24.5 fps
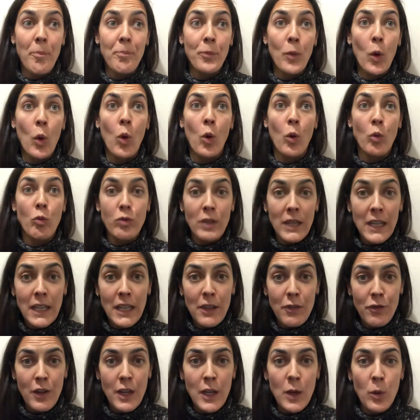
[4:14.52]
or
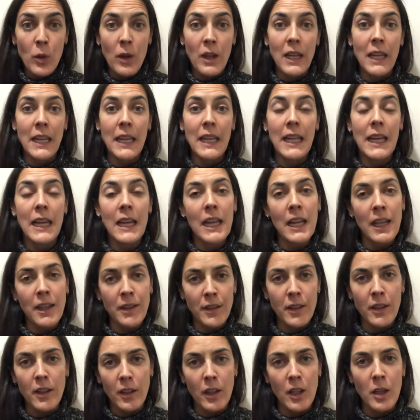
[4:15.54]
really frequently,
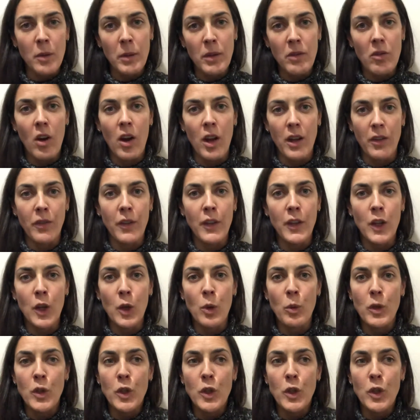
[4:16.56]
isn't going to be right for you,